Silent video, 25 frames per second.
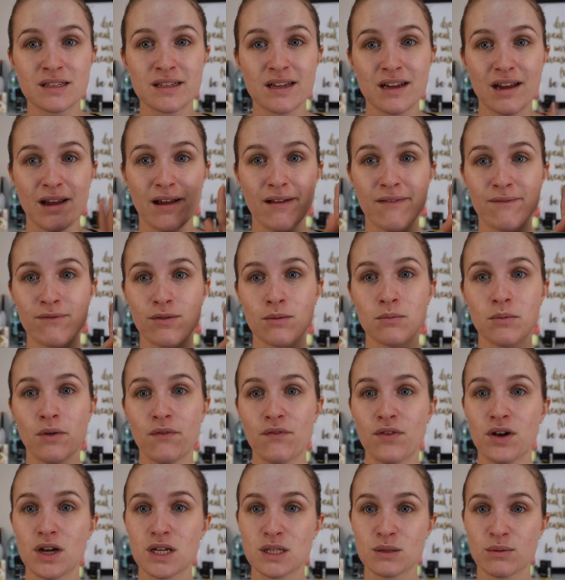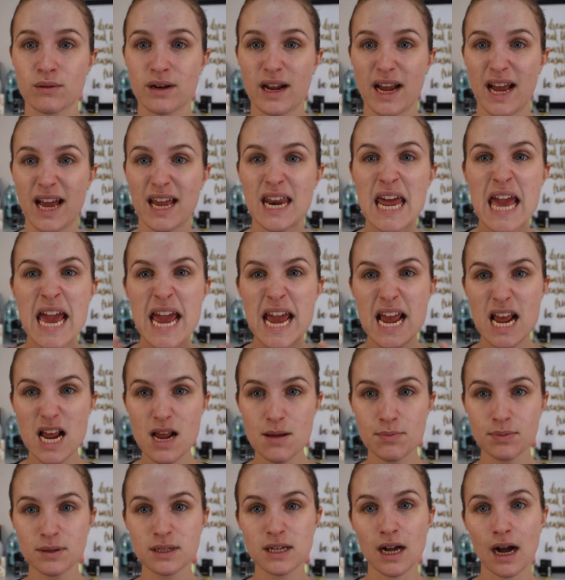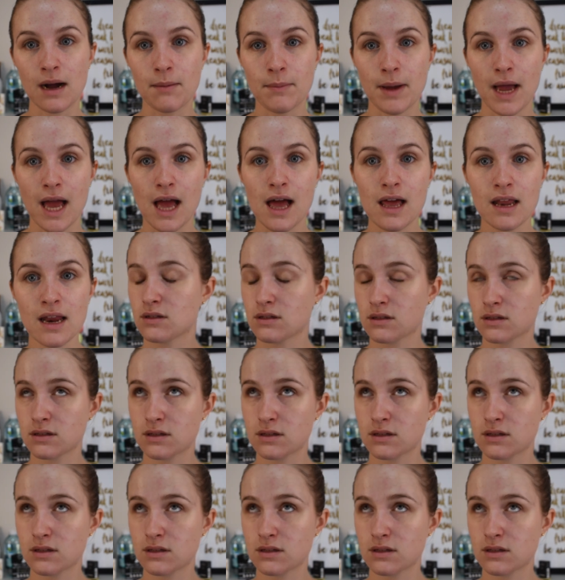saying from the first one I had heaps come out,